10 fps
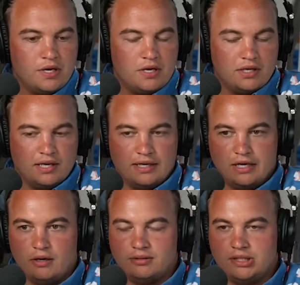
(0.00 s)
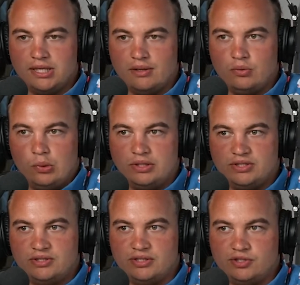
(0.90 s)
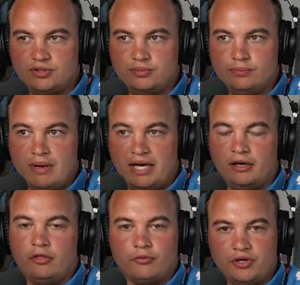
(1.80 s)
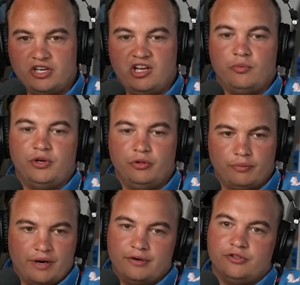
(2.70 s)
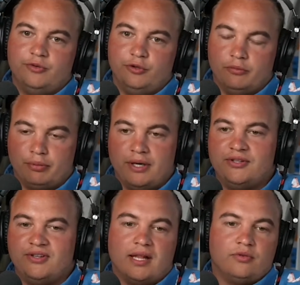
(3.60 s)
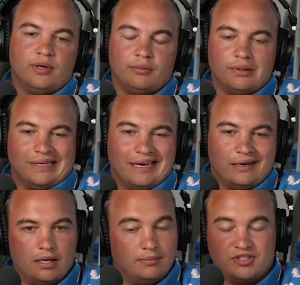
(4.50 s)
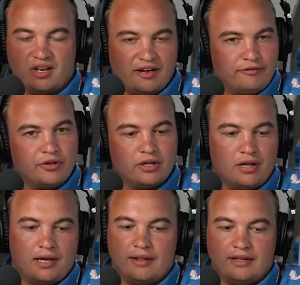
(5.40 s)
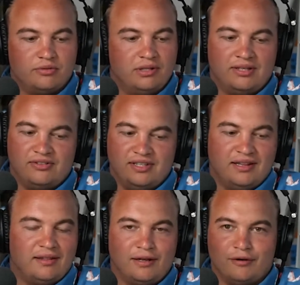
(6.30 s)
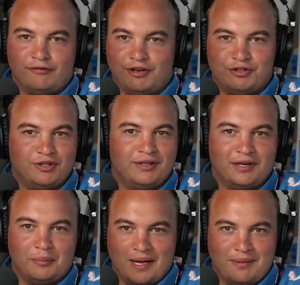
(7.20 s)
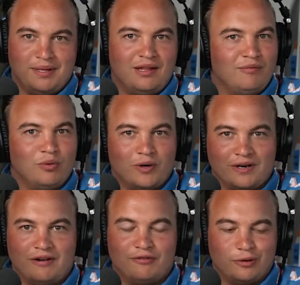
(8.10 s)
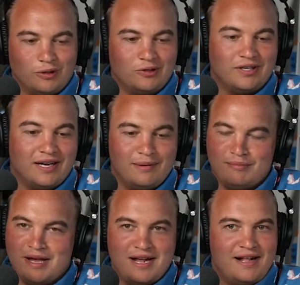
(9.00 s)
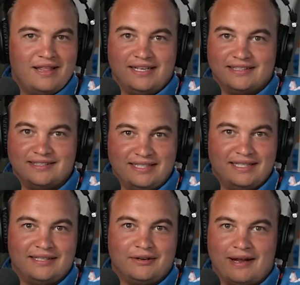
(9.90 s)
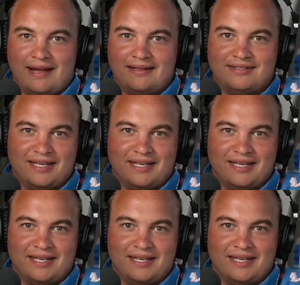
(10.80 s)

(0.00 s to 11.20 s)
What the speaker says: Yeah, I'd say that once it's made in 3D and we do the renders, we do the prints, that's when it really kind of comes to life for the client. That's when they see that their vision, their baby they've been working on for a long time, they can see it in their hands.